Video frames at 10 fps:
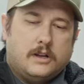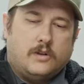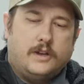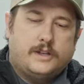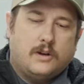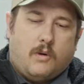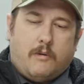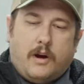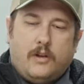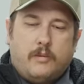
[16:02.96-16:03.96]
So this is a
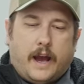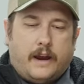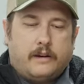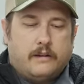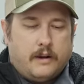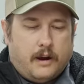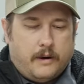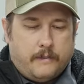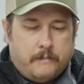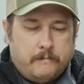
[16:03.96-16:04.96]
wet weather bag.
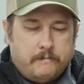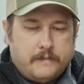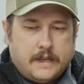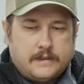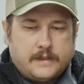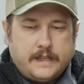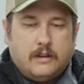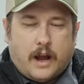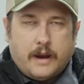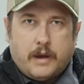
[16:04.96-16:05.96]
It's a sea
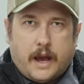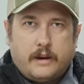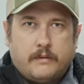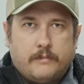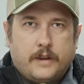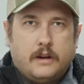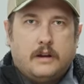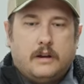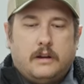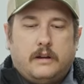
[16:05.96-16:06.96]
line bag.
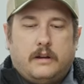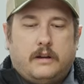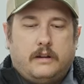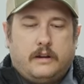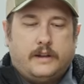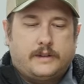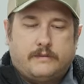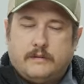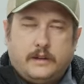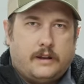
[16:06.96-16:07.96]

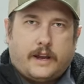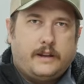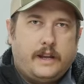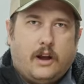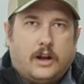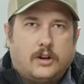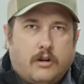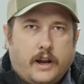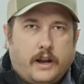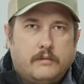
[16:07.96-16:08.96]
It's like neon
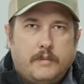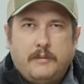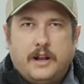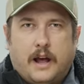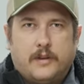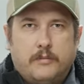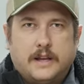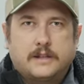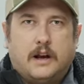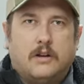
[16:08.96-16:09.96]
green, maybe not the
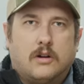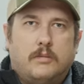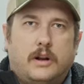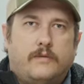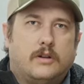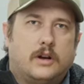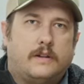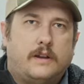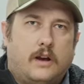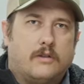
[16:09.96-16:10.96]
best color, but if you look
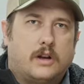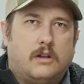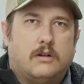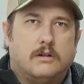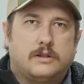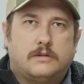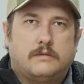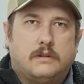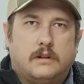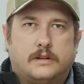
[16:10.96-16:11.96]
at the other colors,
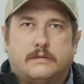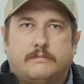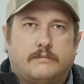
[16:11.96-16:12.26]
it's